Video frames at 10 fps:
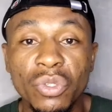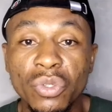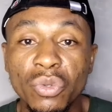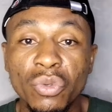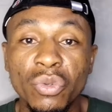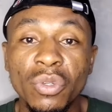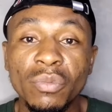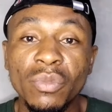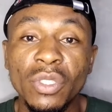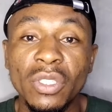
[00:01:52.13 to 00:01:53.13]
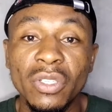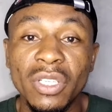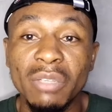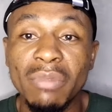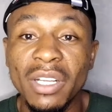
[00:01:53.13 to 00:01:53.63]
So
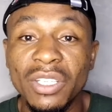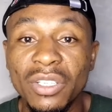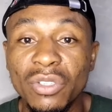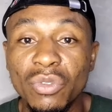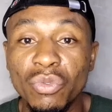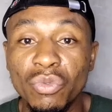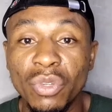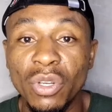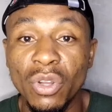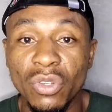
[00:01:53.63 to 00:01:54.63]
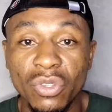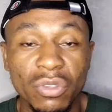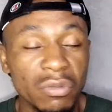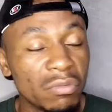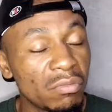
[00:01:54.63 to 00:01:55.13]
those are the matches we
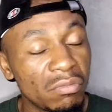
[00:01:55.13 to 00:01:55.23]
lost.